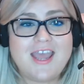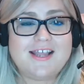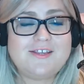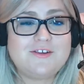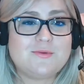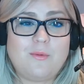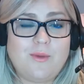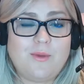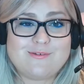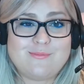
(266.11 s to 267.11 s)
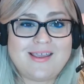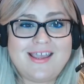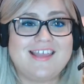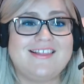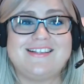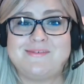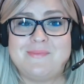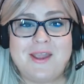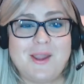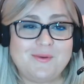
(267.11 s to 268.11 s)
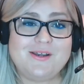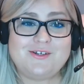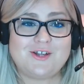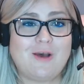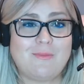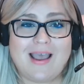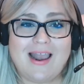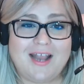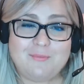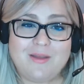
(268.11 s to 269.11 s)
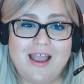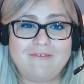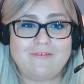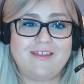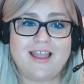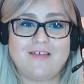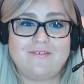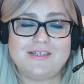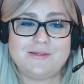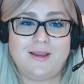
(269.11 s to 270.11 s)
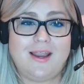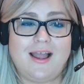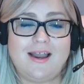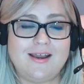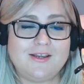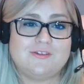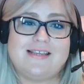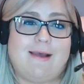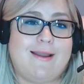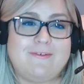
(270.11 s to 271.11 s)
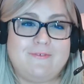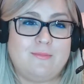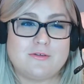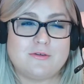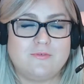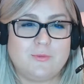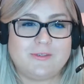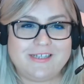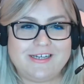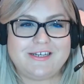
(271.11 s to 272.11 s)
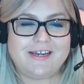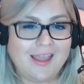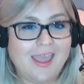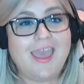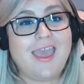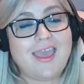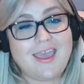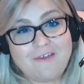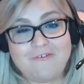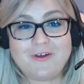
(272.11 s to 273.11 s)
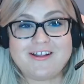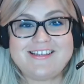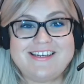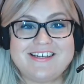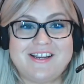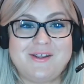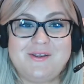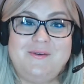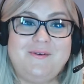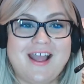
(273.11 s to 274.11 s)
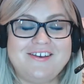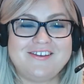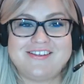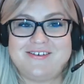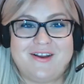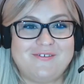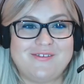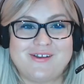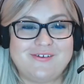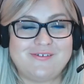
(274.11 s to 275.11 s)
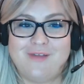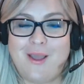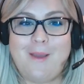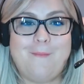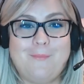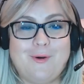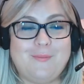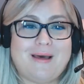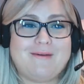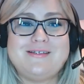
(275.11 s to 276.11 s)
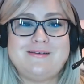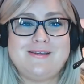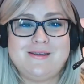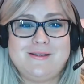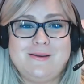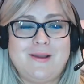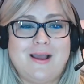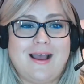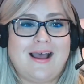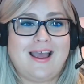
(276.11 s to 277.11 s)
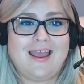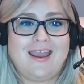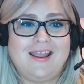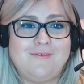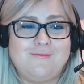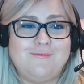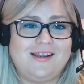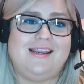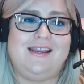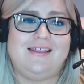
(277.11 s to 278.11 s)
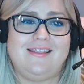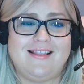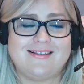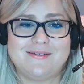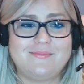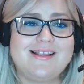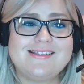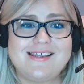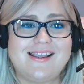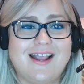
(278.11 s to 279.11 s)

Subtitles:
It's just what works for me. This is my only job. I like to put everything I have into it, and it's just how I feel most comfortable teaching. If you're a teacher who can just do it off the cuff, more power to you. I really think that's amazing.